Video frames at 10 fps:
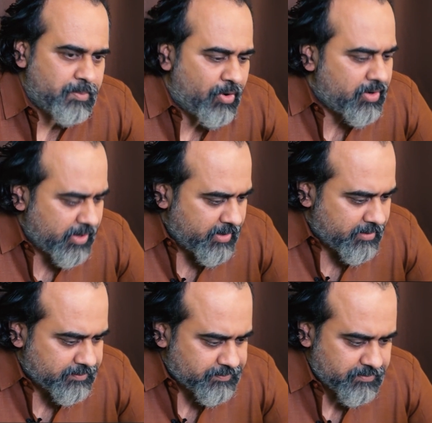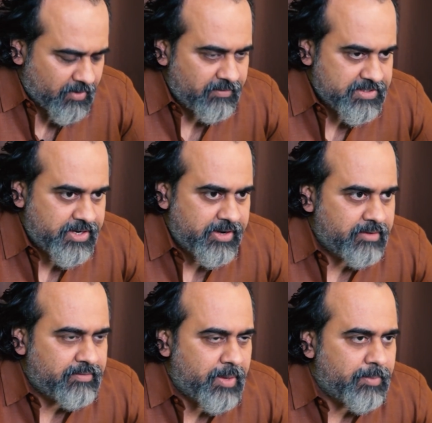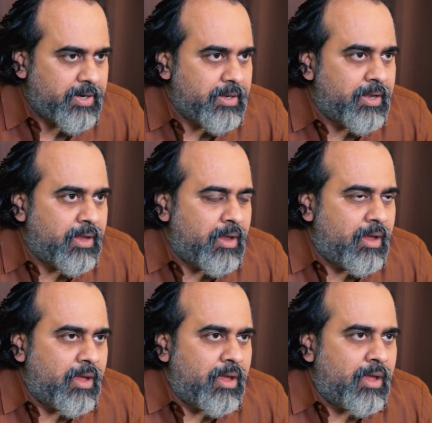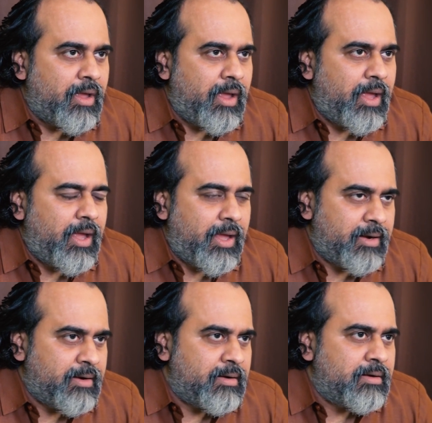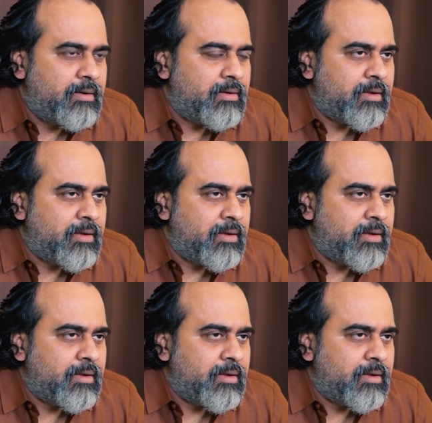born in a vegetarian family, and